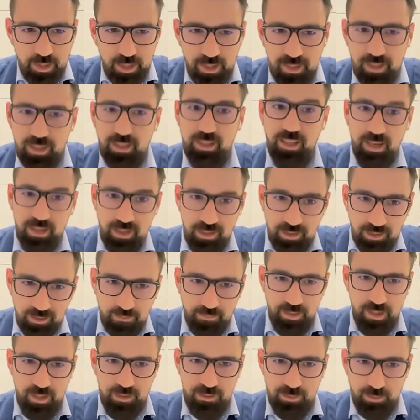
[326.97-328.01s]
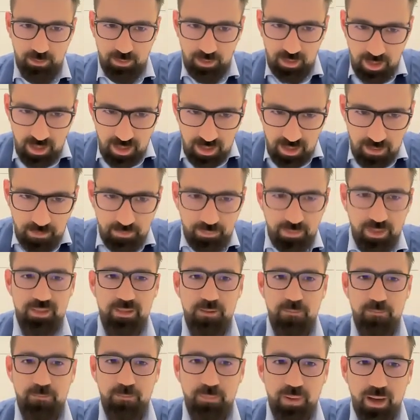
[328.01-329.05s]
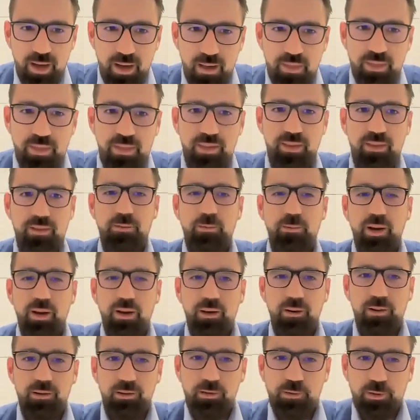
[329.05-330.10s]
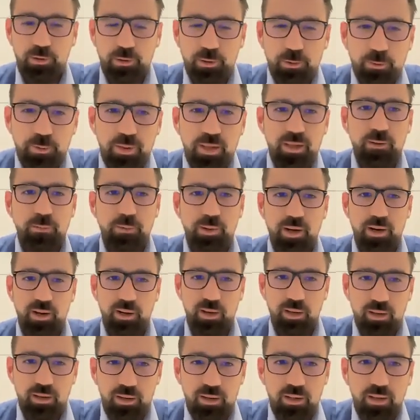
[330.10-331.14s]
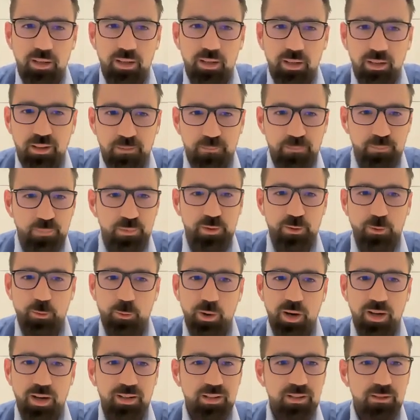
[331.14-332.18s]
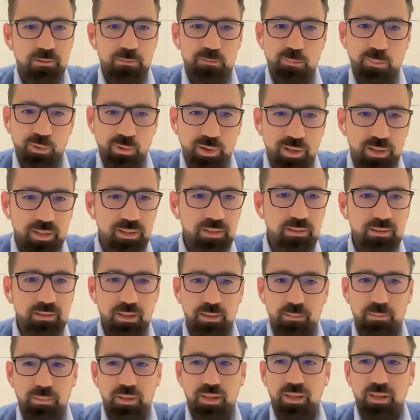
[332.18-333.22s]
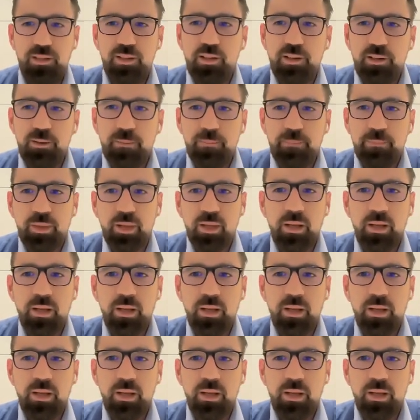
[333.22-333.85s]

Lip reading: And again, that's okay. It's a path. We are growing, we are learning. No one is born a team leader.